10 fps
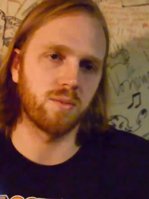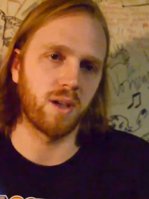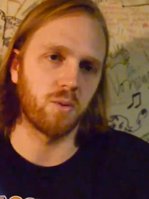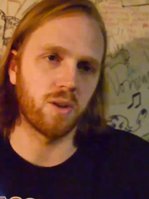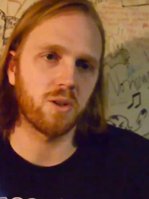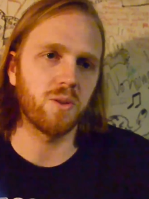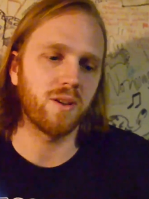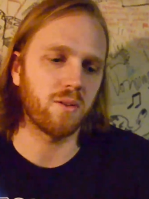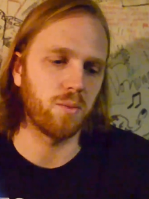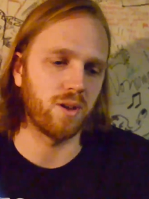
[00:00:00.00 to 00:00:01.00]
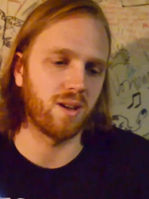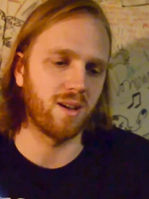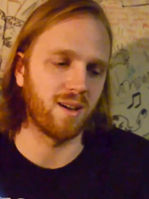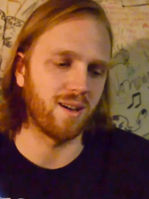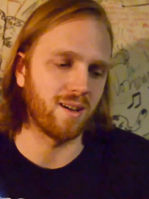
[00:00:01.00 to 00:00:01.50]
my work with, but
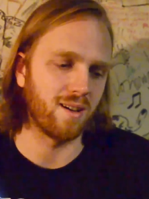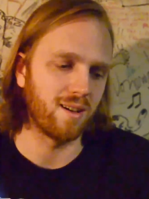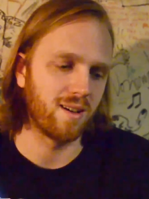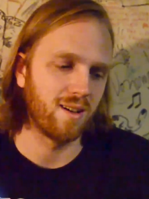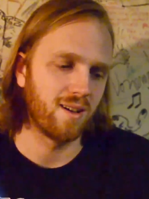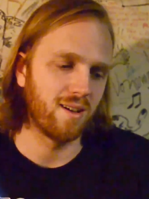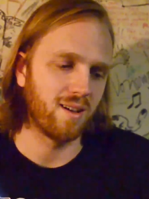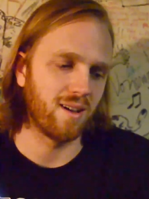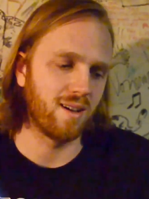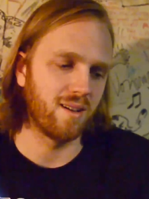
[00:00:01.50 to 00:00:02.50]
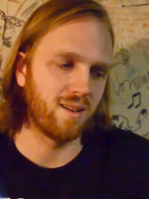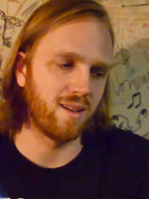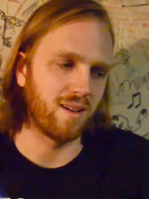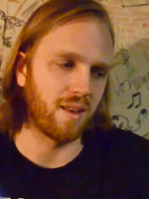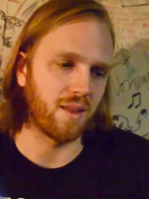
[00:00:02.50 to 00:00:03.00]
I
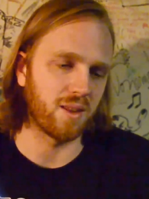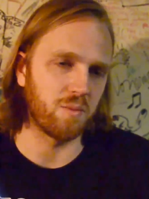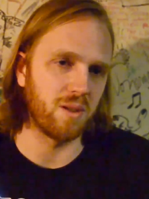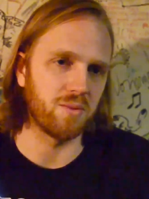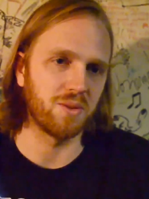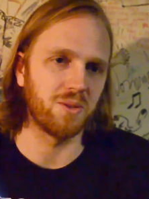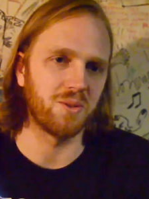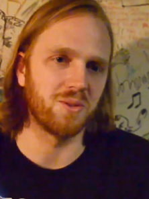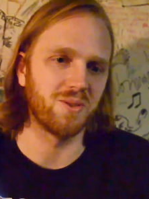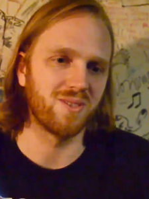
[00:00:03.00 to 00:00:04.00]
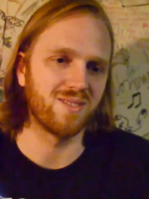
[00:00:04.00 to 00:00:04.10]
think the people who